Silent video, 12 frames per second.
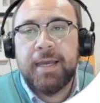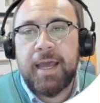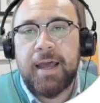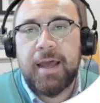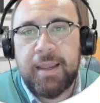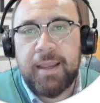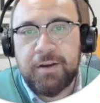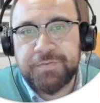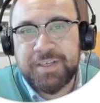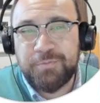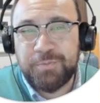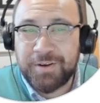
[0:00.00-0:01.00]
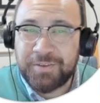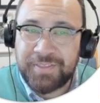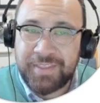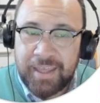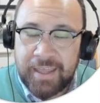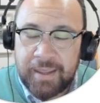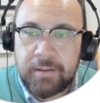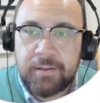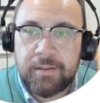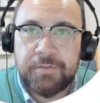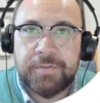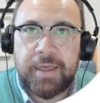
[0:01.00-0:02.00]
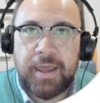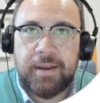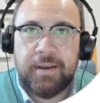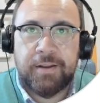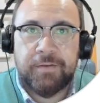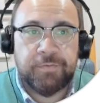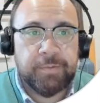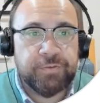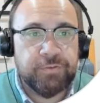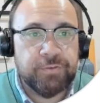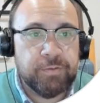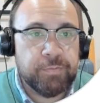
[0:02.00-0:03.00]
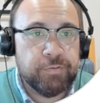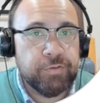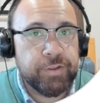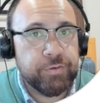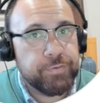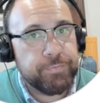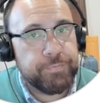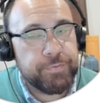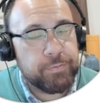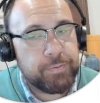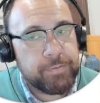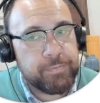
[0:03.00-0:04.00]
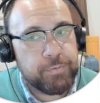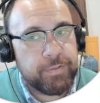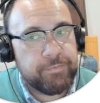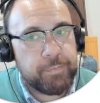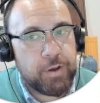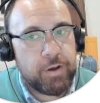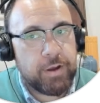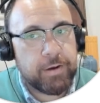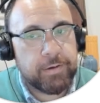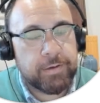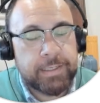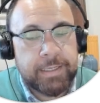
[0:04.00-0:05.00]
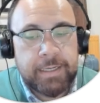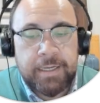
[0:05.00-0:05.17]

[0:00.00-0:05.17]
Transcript: And obviously if we're not there, that information can be really useful for the people left behind.